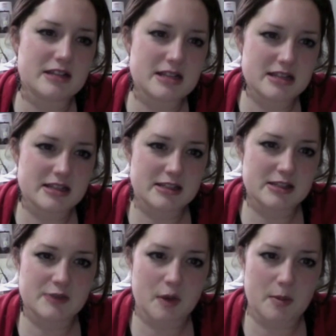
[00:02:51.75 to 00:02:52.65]
this is
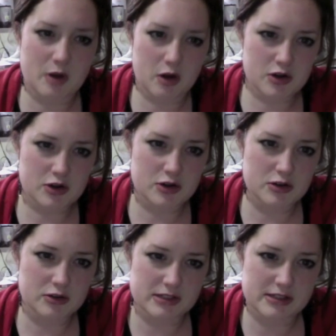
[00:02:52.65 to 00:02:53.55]
from an article.
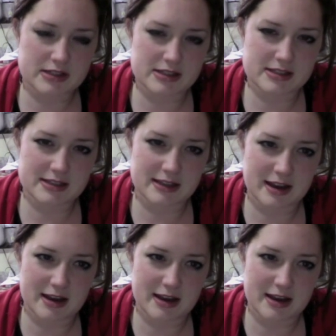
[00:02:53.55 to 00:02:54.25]
This is, uh,